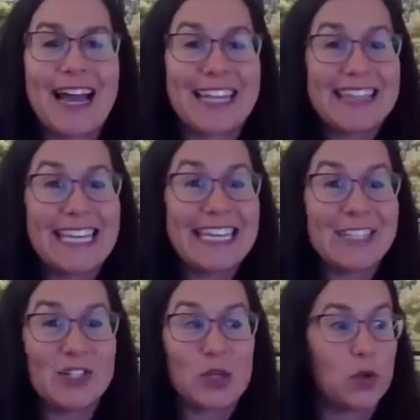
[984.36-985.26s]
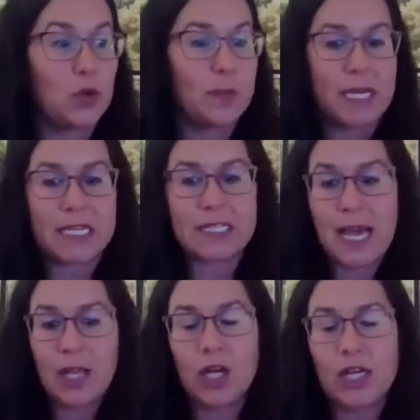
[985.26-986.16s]
I think it's so cool because
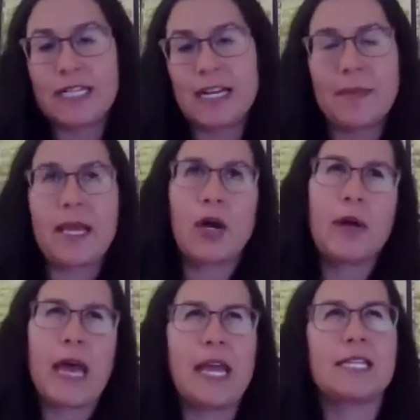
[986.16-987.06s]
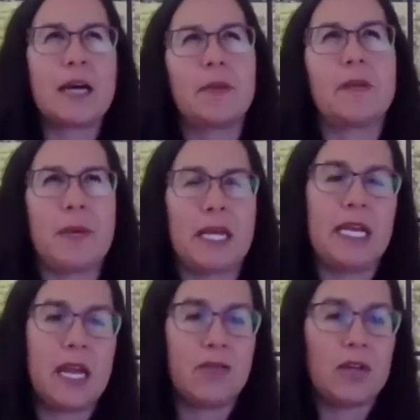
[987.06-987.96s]
I looked at it, I'm like, okay, double a
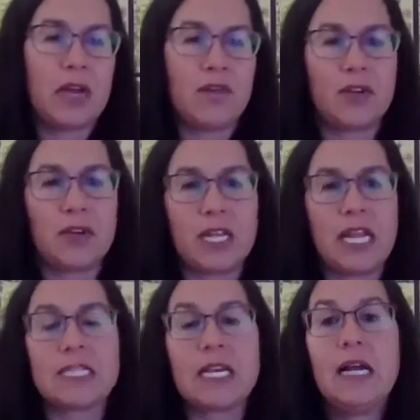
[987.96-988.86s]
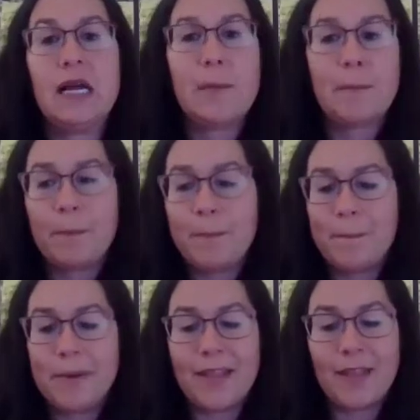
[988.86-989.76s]
penny every day for 30 days.
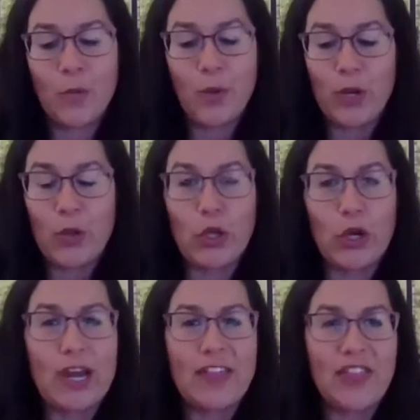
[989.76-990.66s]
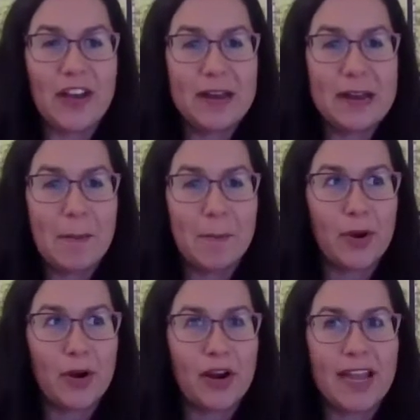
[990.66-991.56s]
But when you look at the
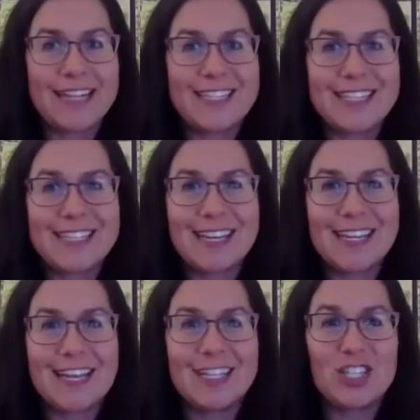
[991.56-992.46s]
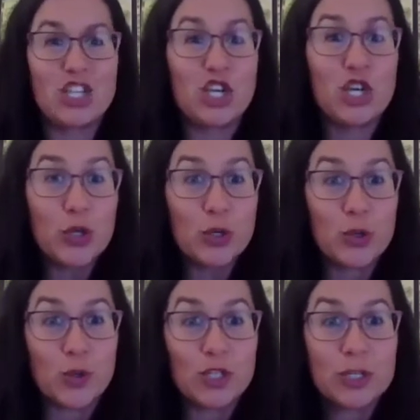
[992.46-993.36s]
number, it's
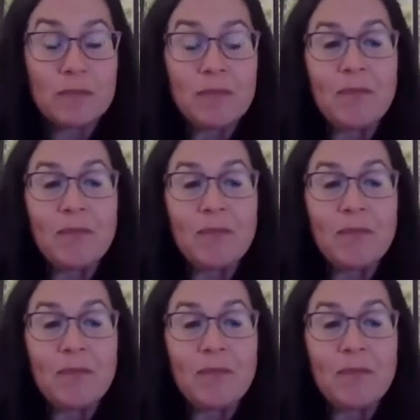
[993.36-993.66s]
huge.